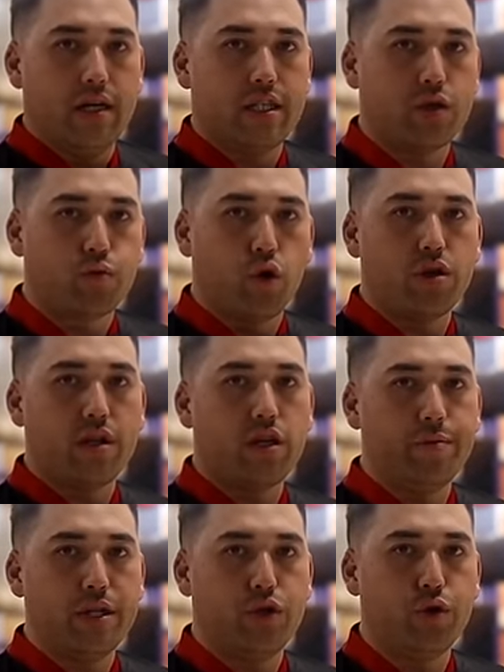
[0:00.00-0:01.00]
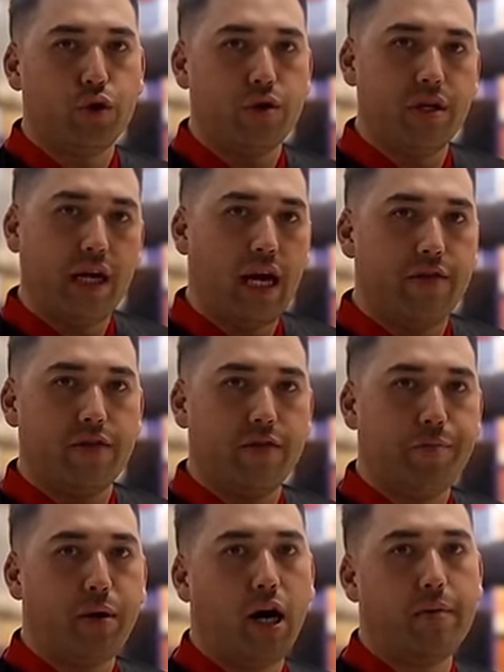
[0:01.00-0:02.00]
Just rolled a little bit too early to have
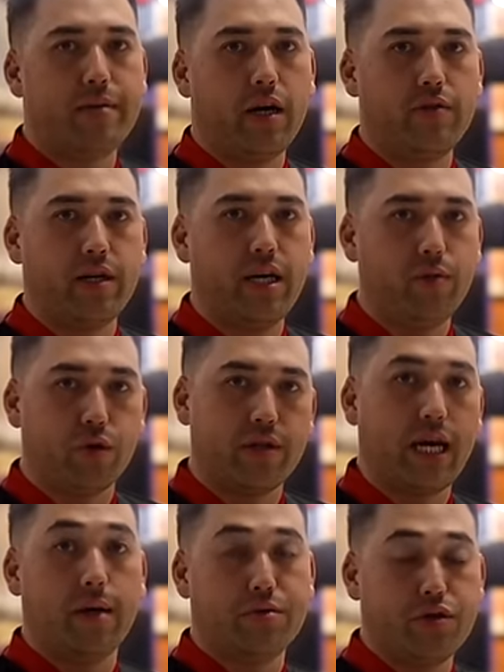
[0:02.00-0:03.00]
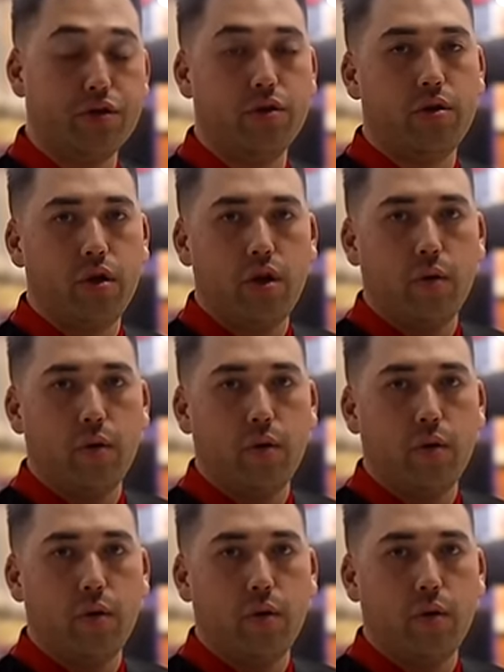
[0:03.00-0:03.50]
enough pop down lane, where the Absolute,